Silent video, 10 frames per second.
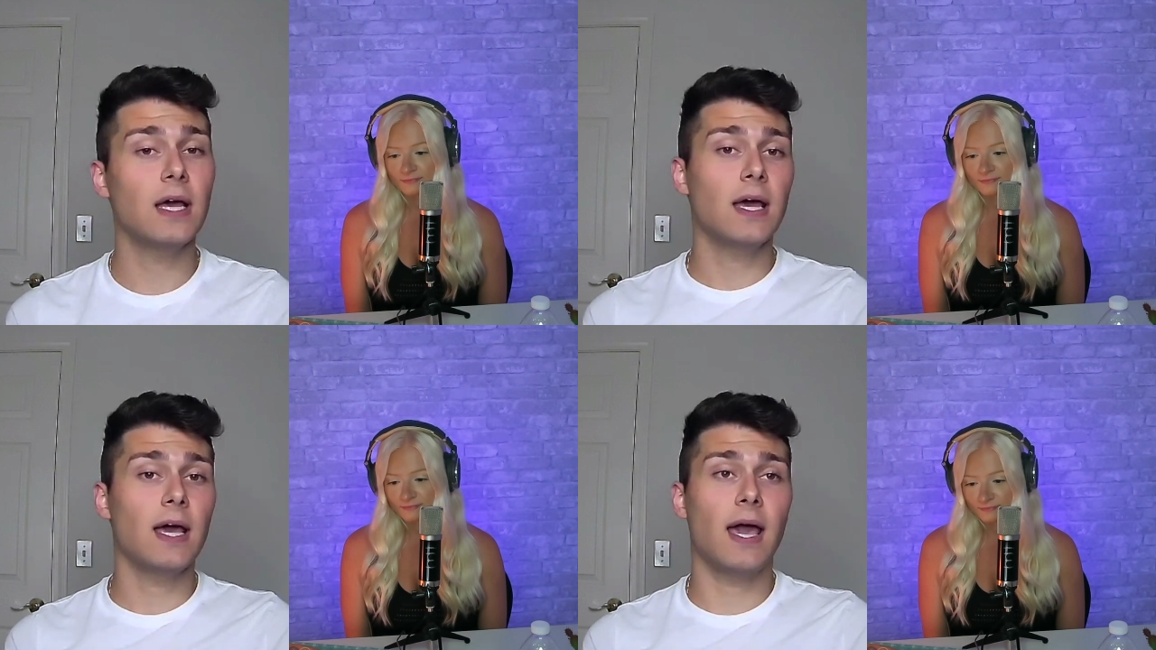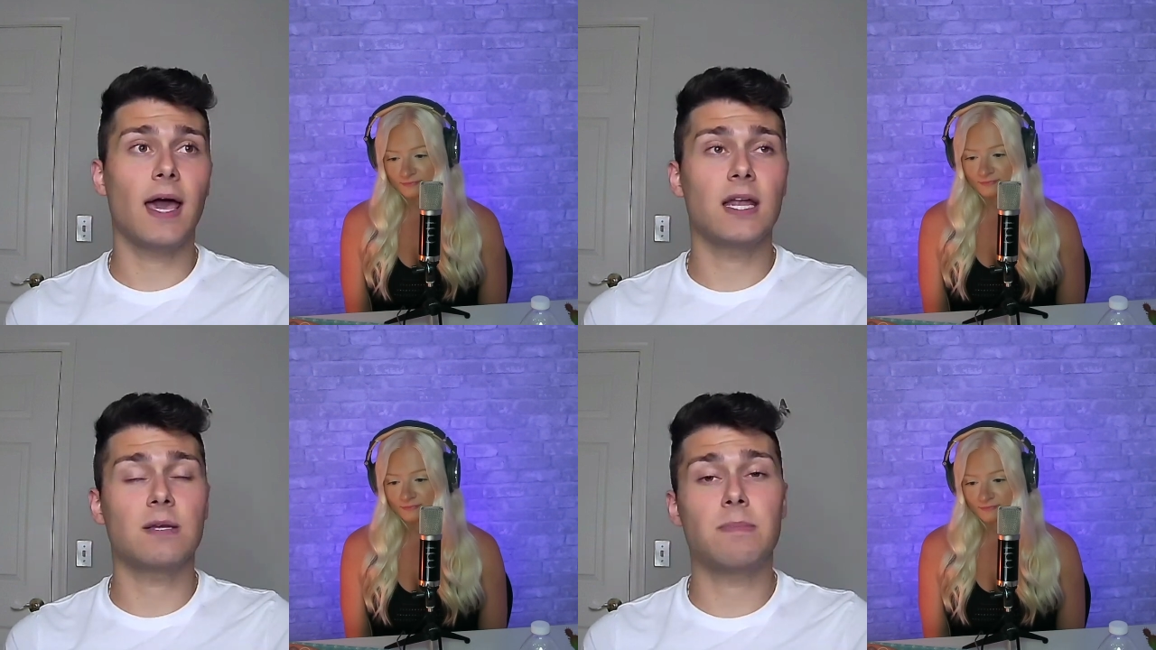Speaker 1: it
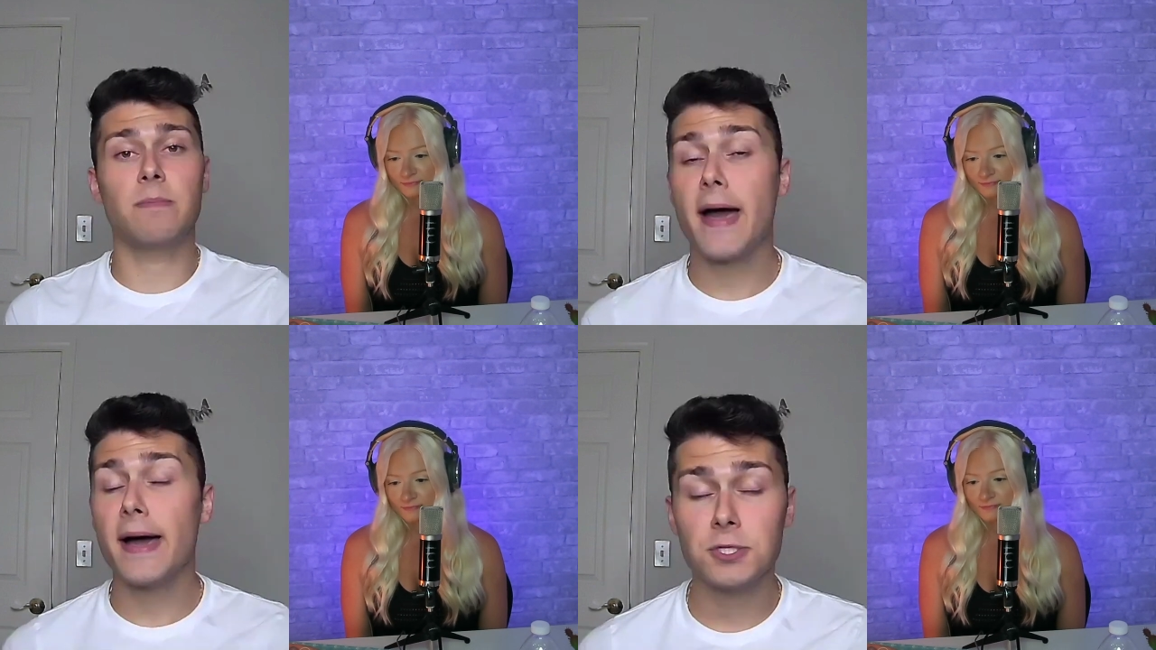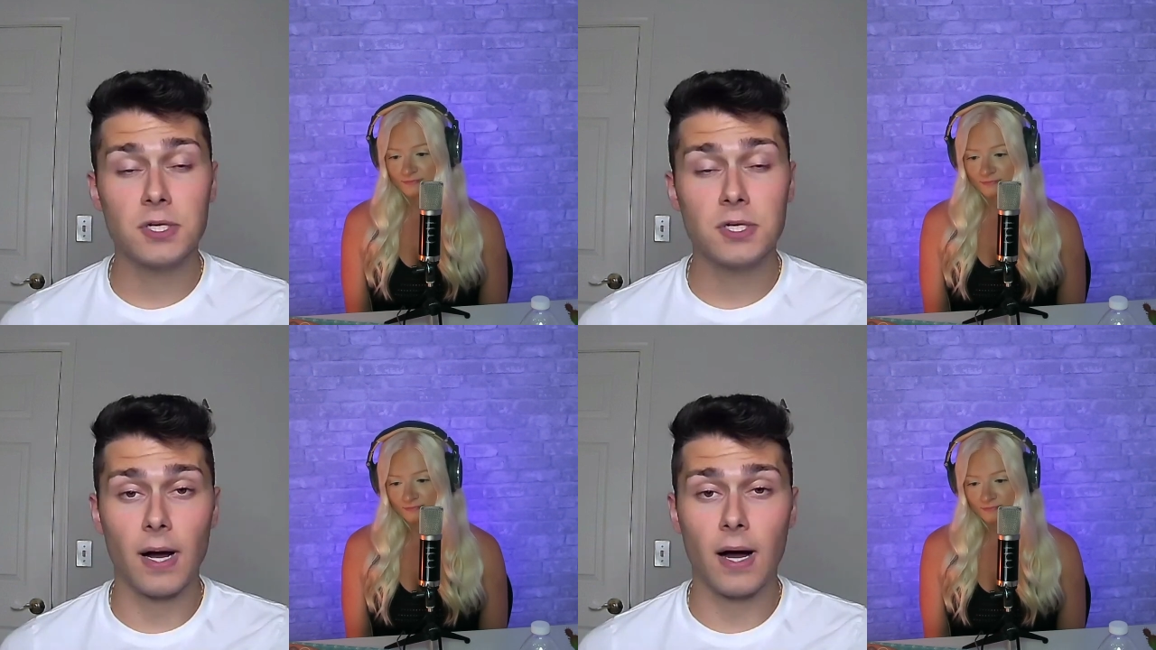and to be
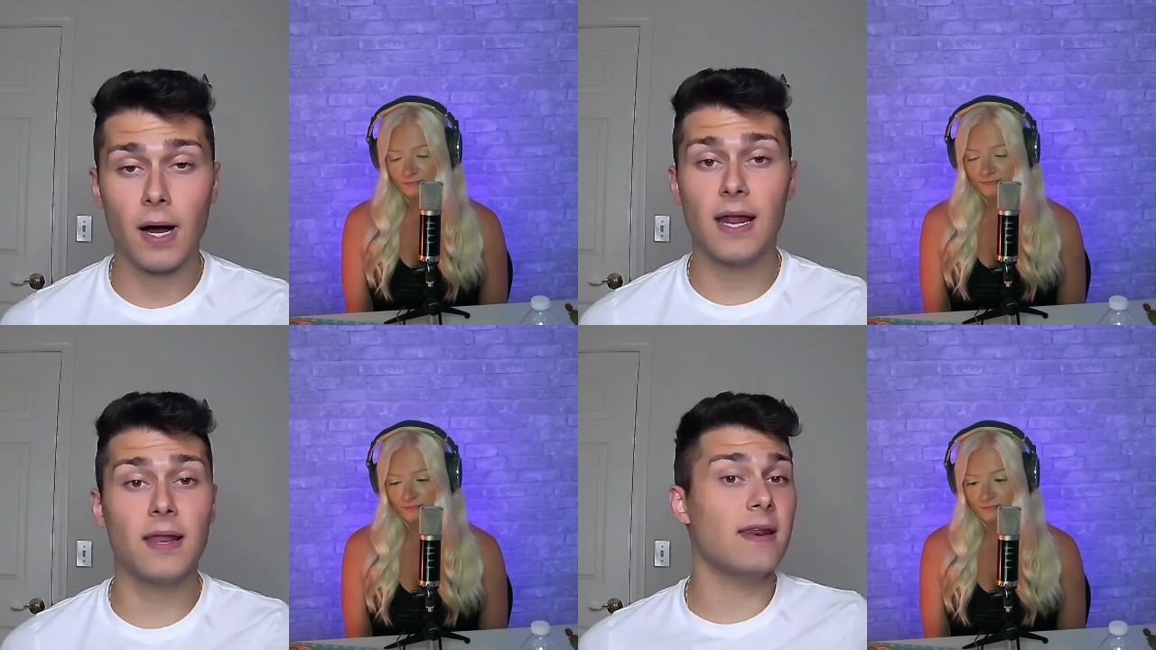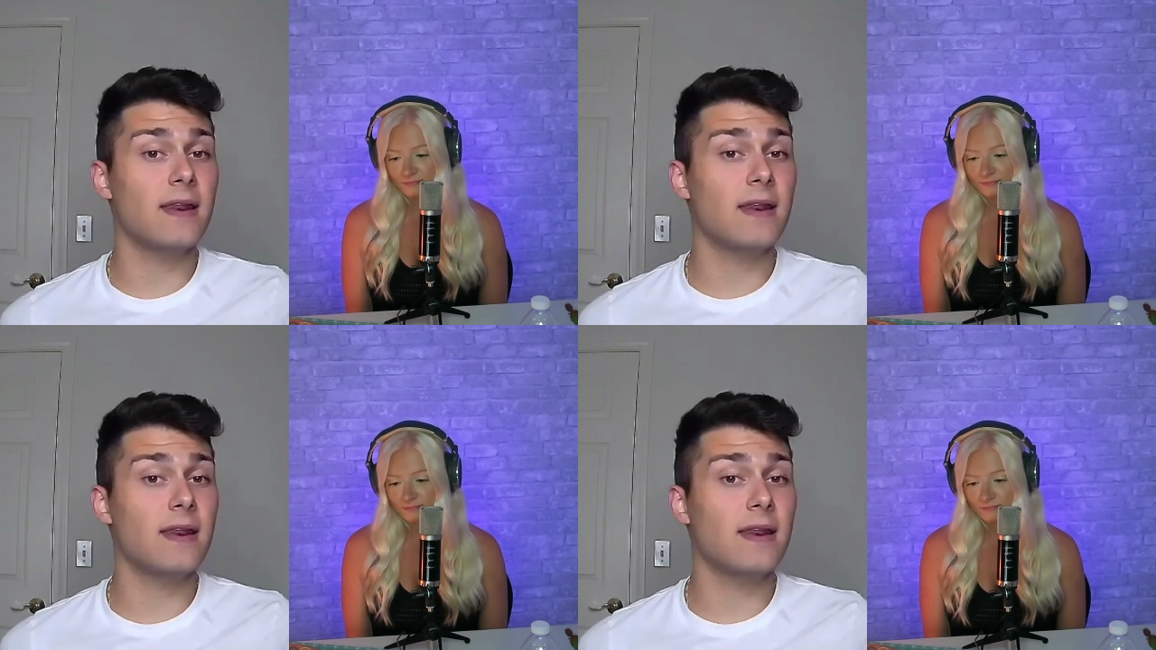passionate about it.